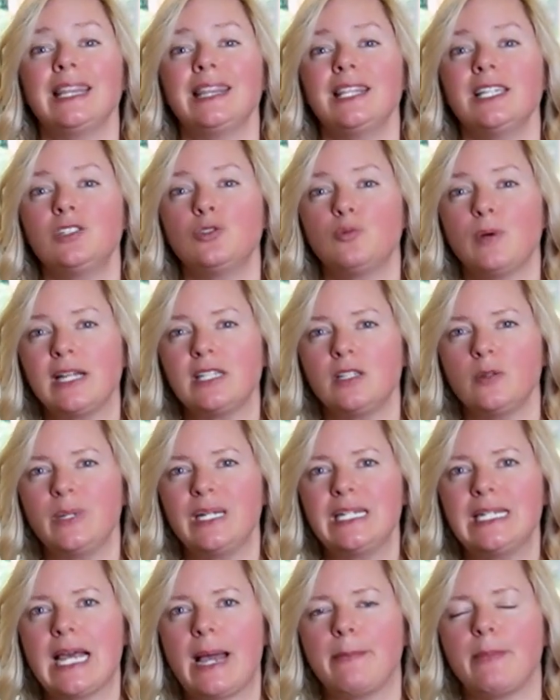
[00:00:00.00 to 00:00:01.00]
This
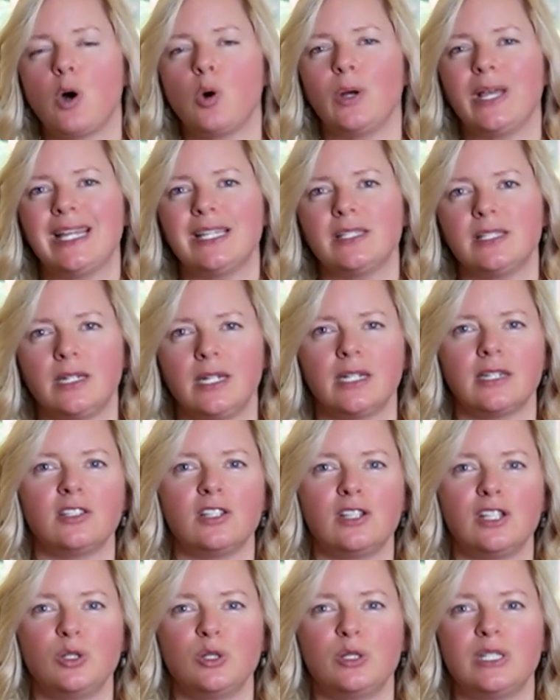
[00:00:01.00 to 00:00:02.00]
recipe demo is an
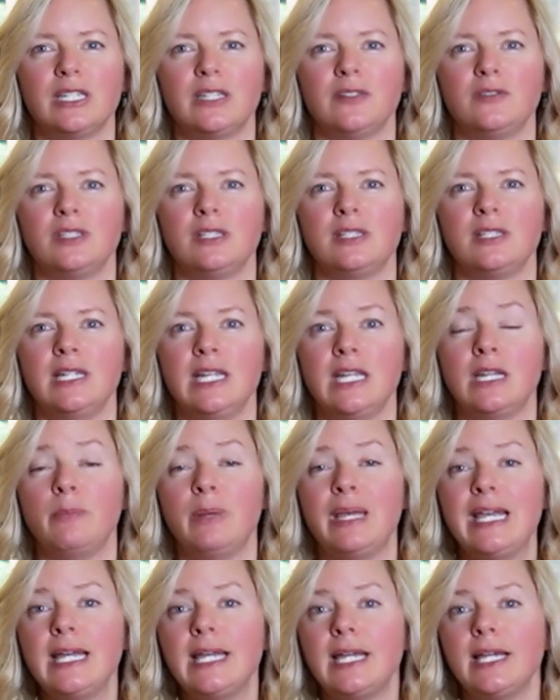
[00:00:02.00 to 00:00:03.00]
exclusive sneak
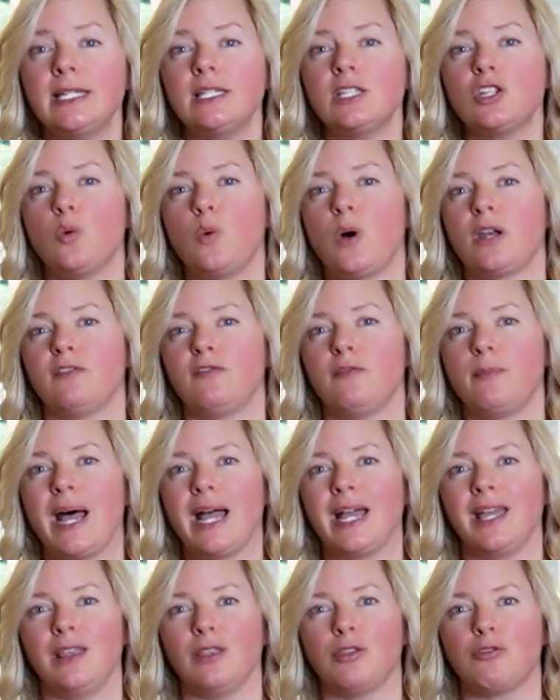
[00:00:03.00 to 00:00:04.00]
peek into one of
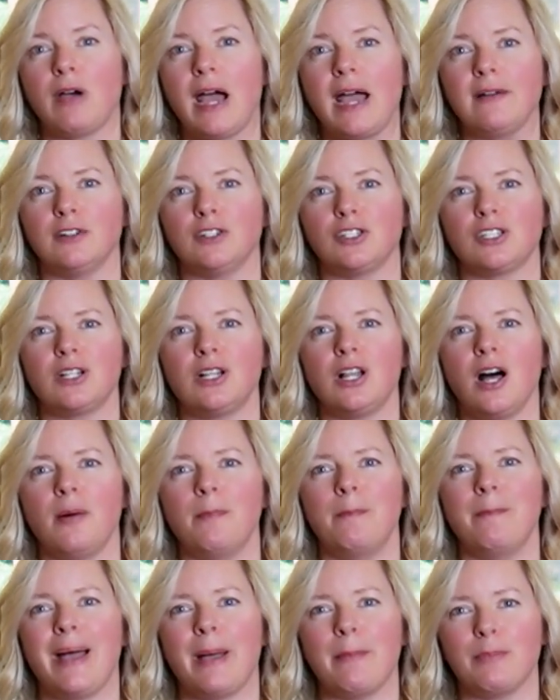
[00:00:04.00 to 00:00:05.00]
my Thrivers
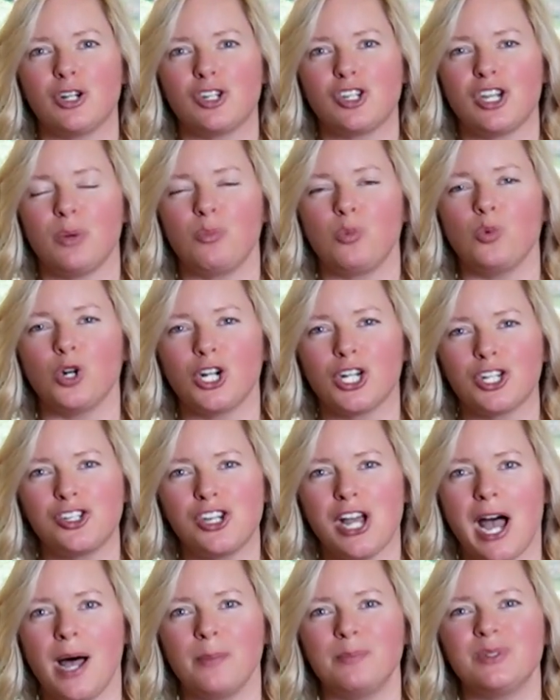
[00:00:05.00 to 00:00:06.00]
Club membership
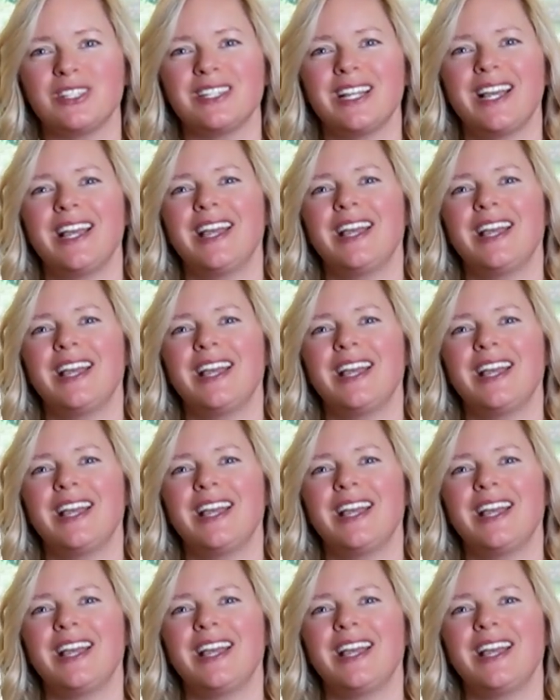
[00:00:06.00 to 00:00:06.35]
workshops.